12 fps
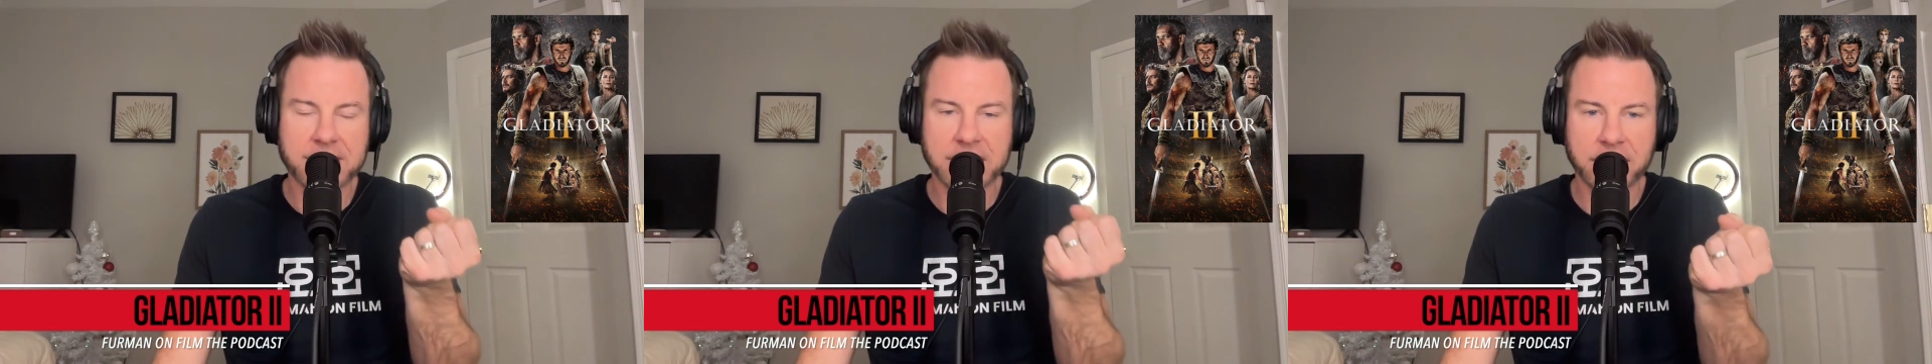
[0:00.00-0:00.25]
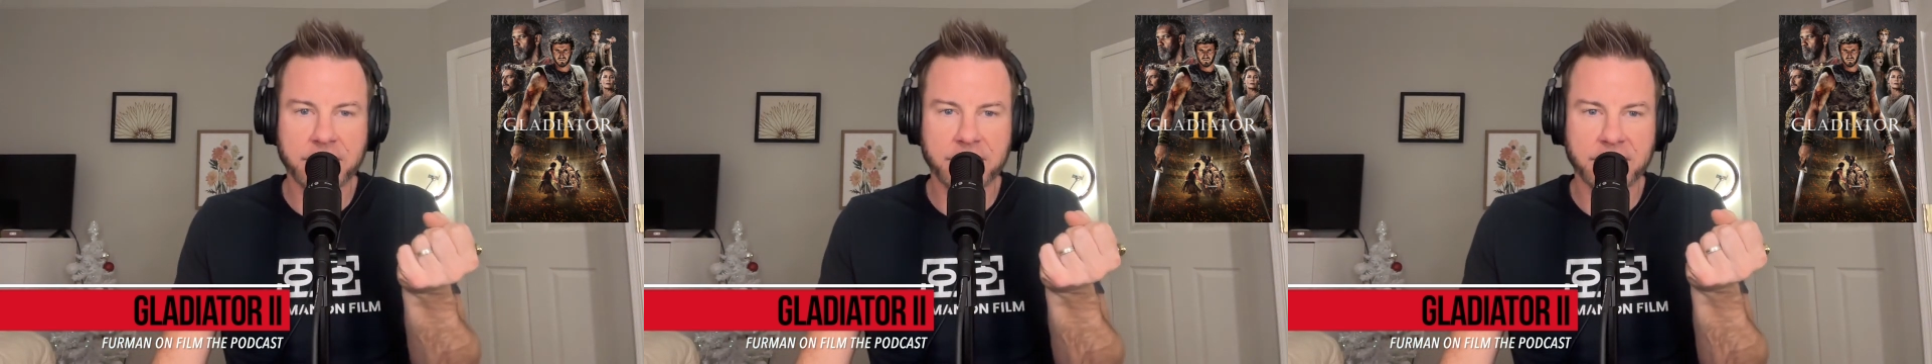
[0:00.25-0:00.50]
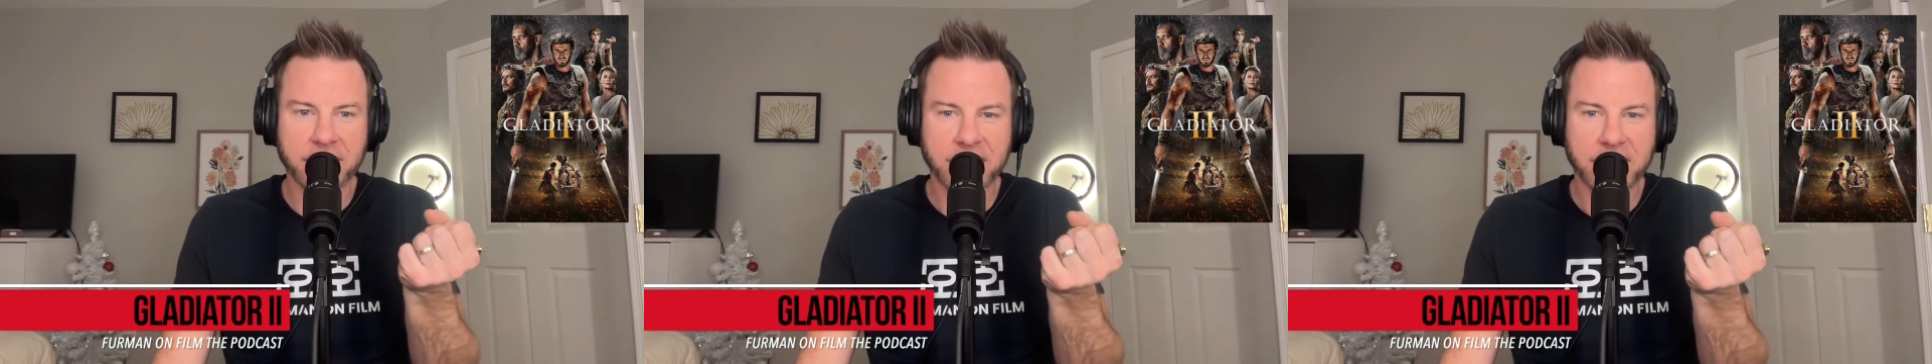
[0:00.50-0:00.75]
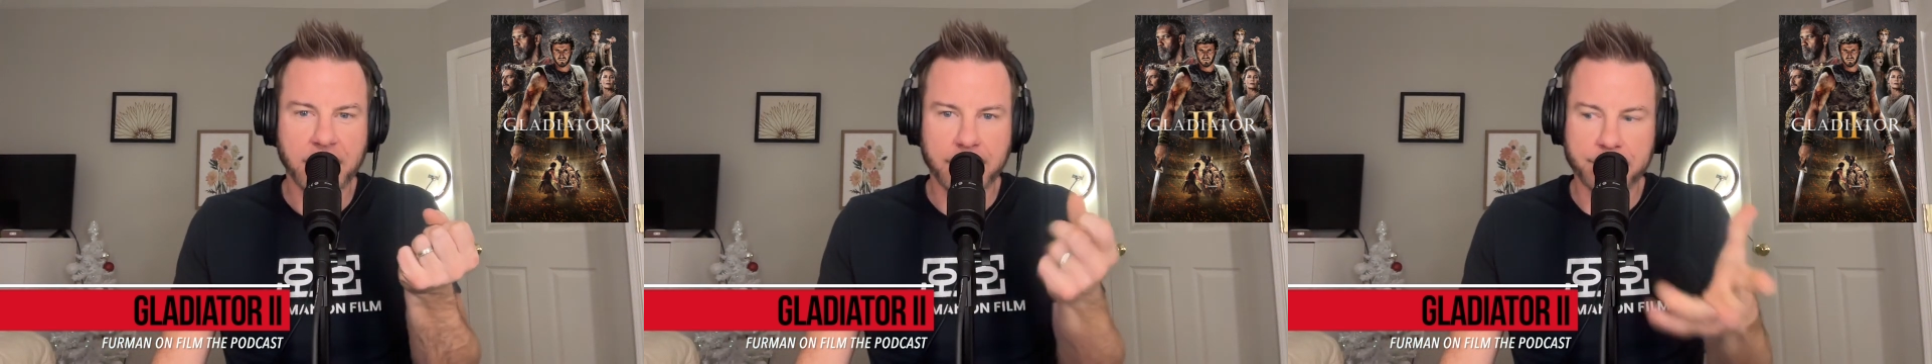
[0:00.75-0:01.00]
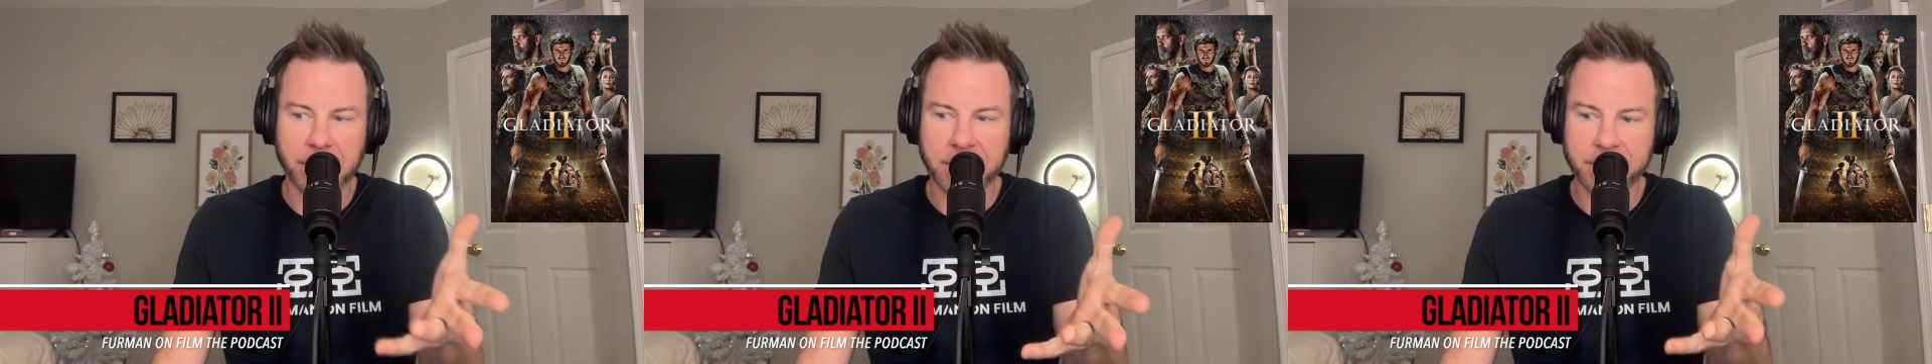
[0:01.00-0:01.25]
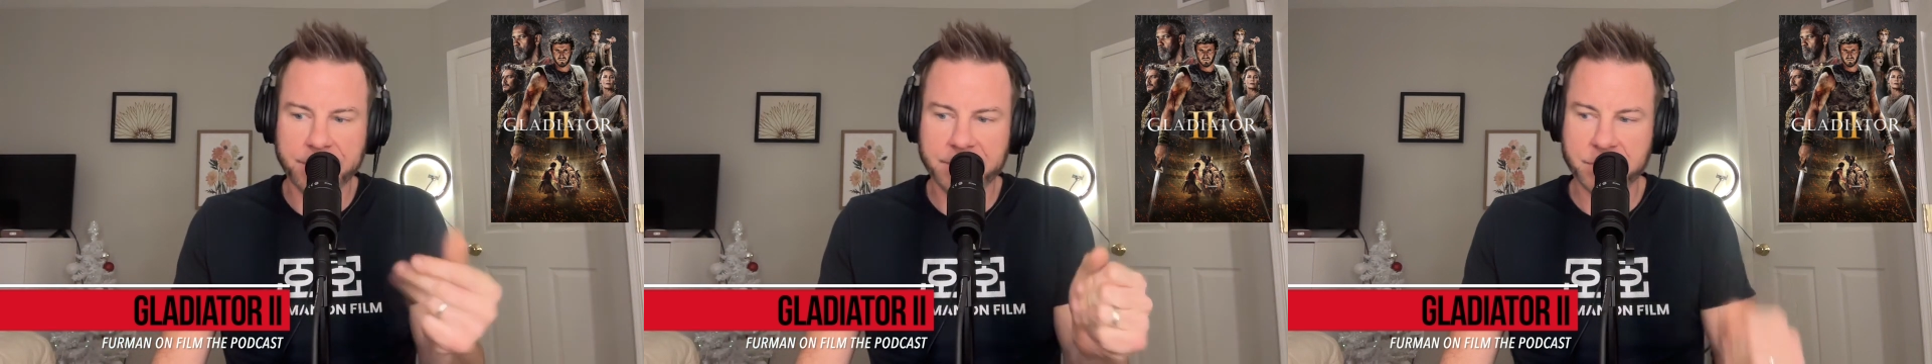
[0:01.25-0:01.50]
here
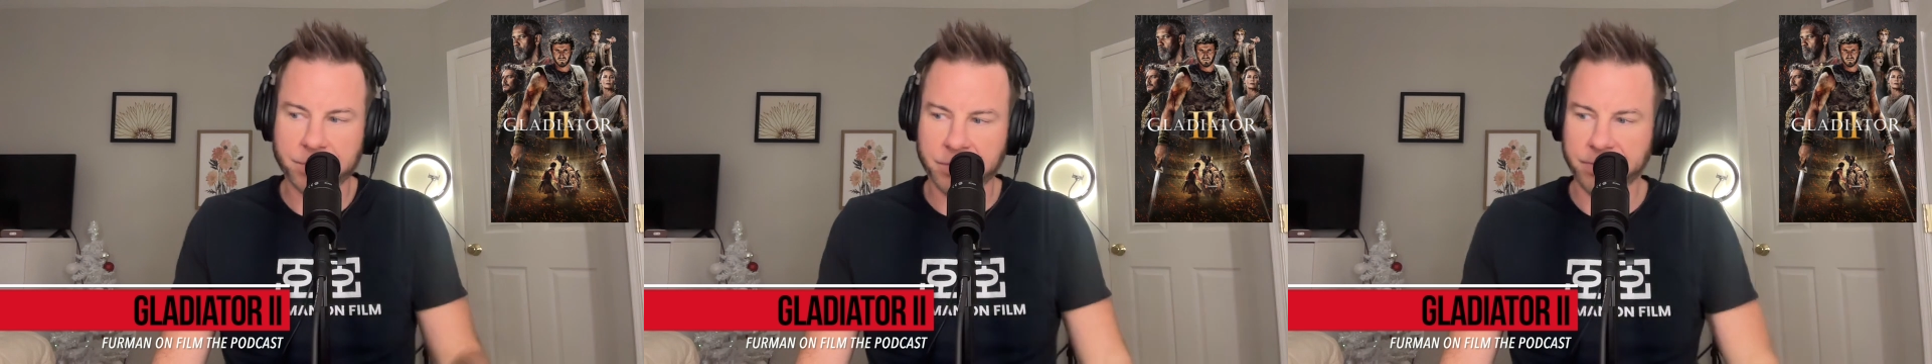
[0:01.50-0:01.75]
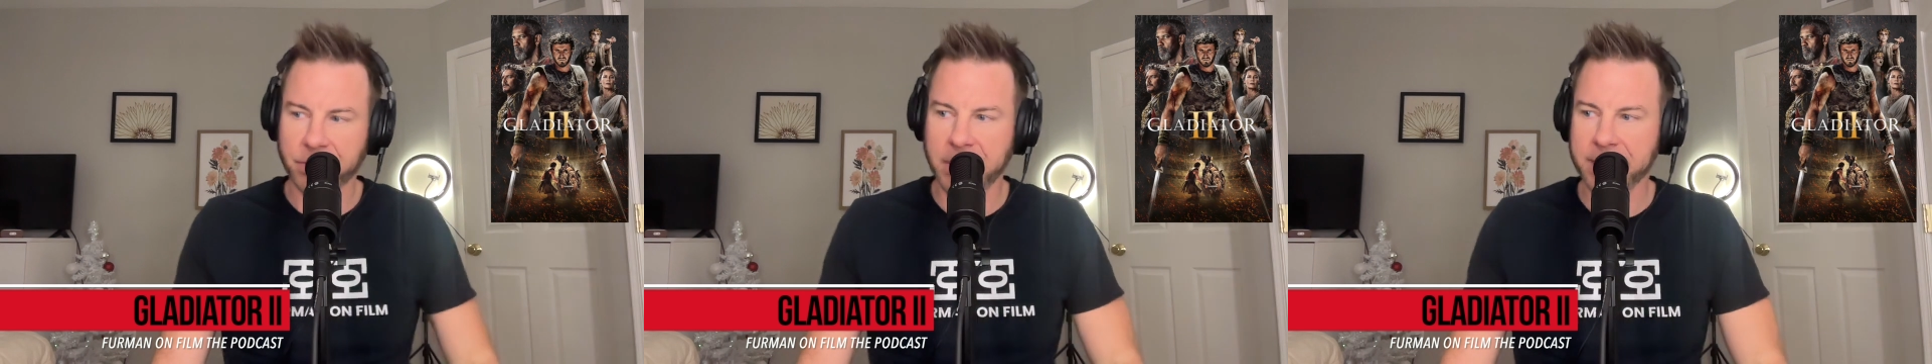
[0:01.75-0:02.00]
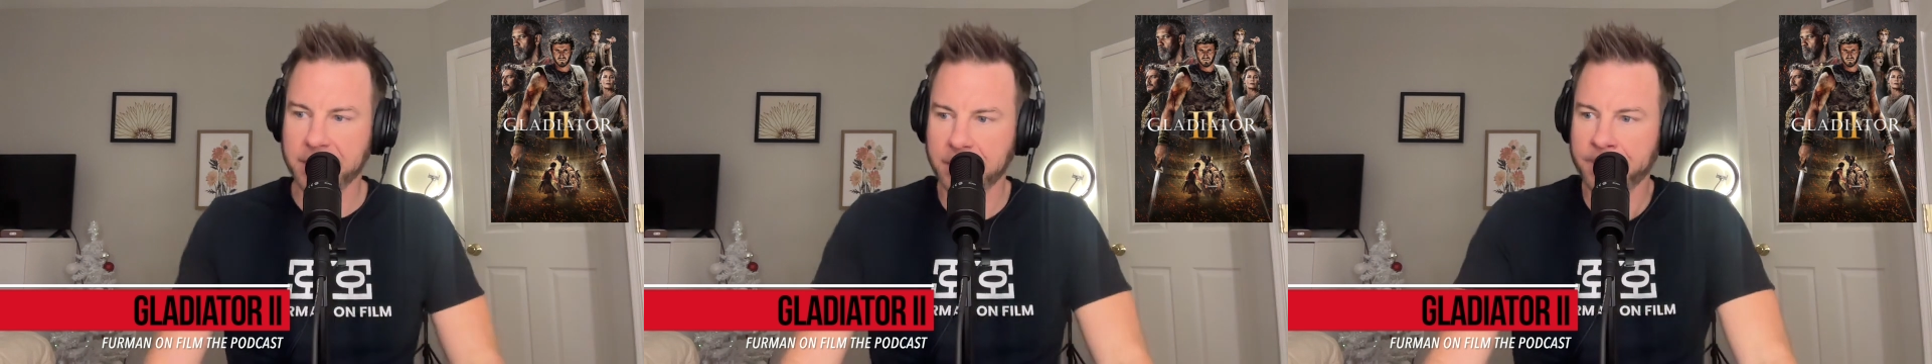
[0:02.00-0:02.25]
above sort of like